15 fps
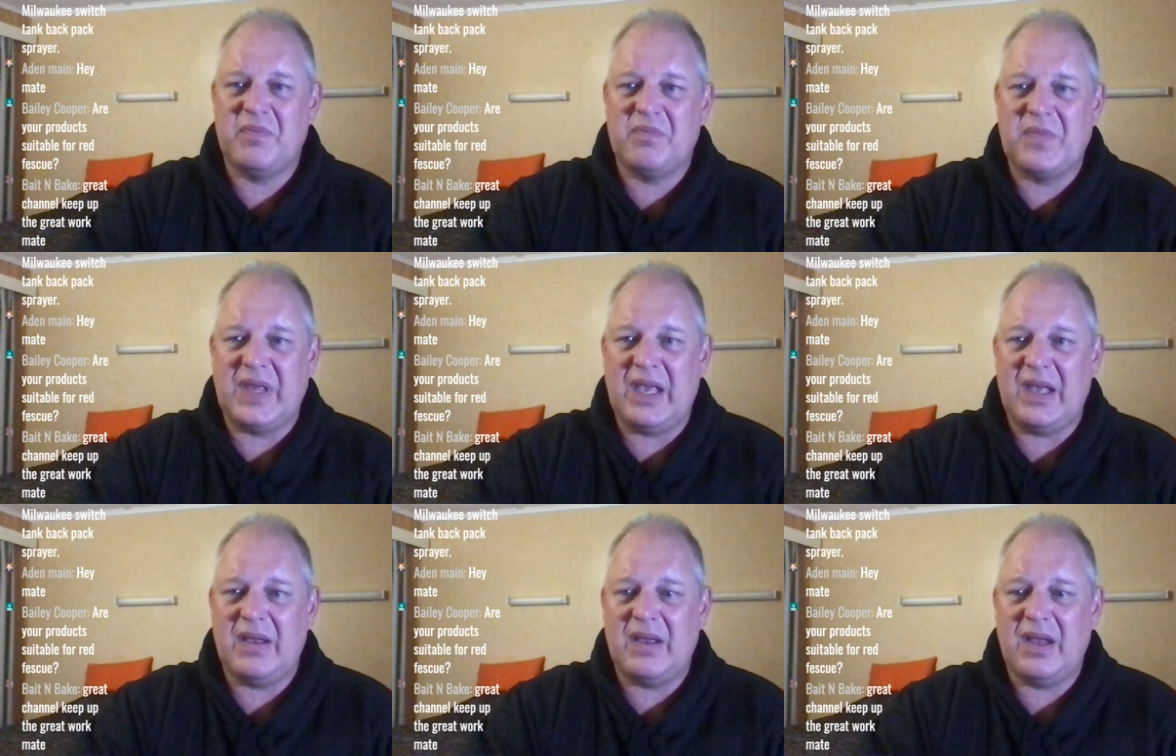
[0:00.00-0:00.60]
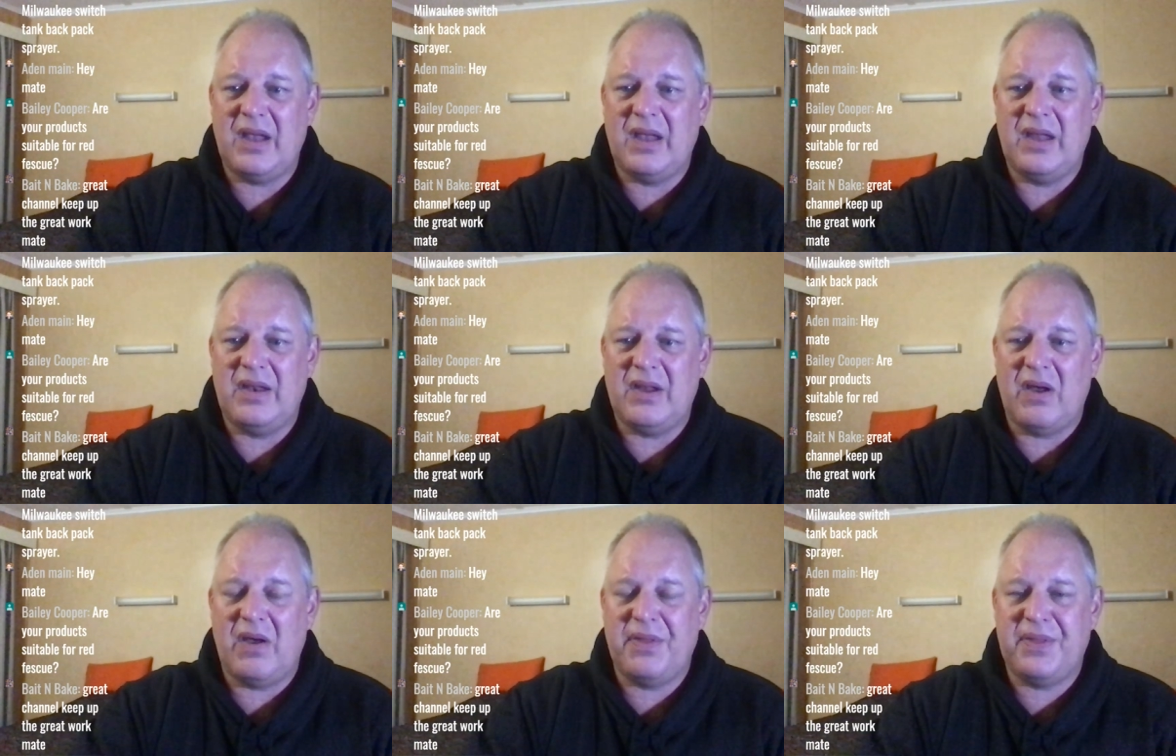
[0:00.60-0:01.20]
And
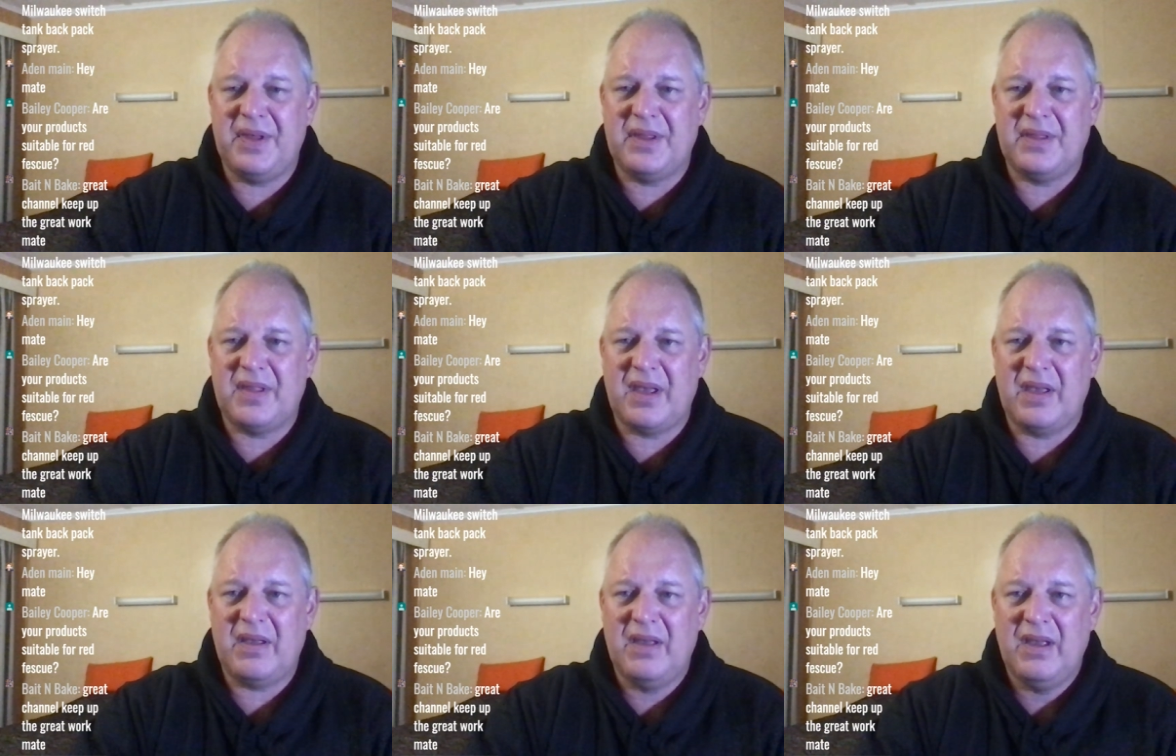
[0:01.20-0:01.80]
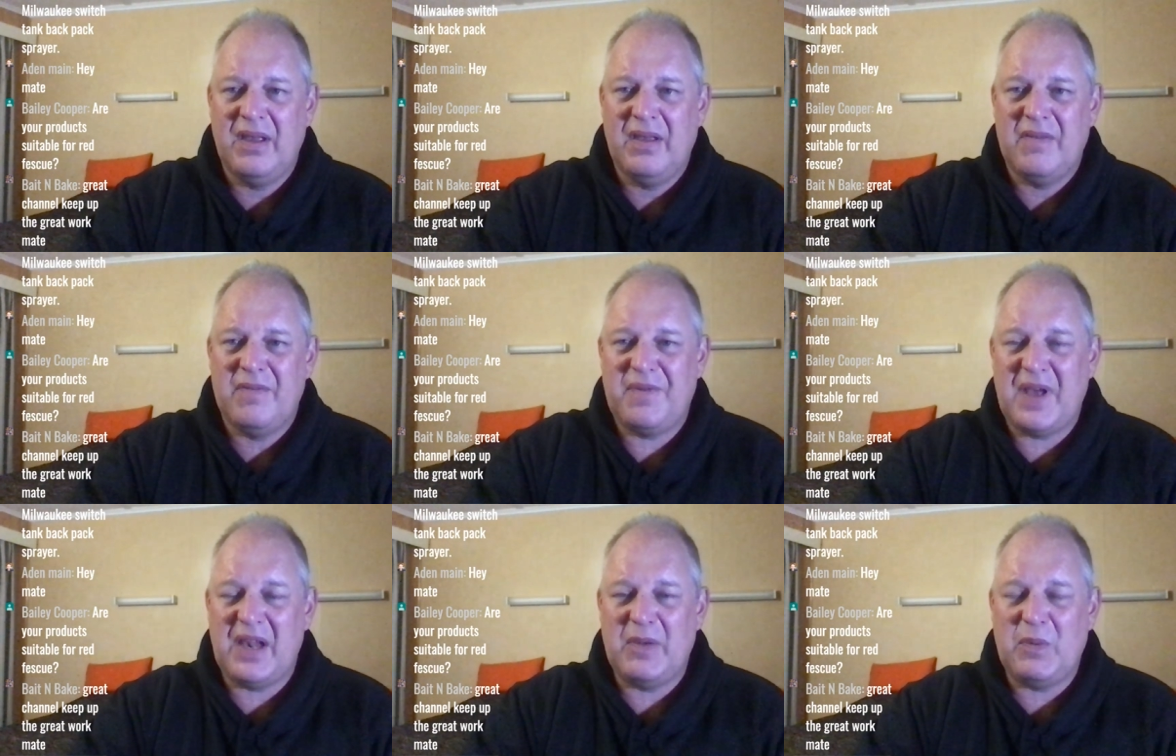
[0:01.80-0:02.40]
I think they're
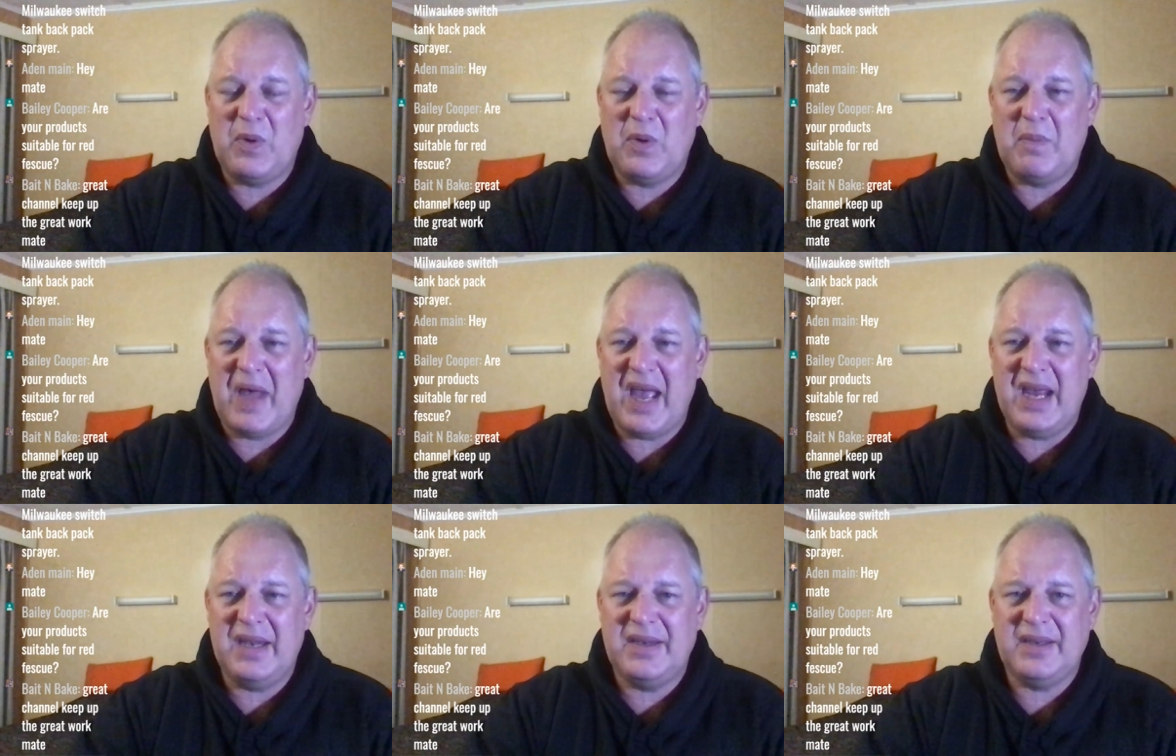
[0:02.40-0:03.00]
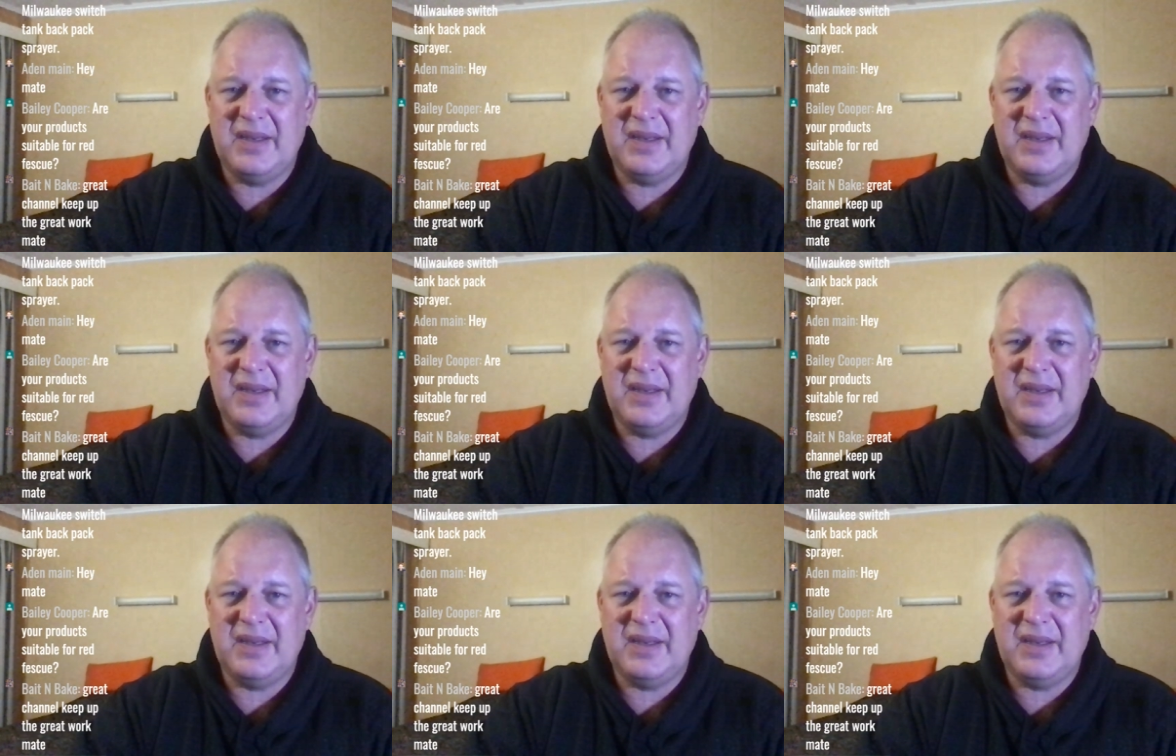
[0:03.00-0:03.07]
fairly well made.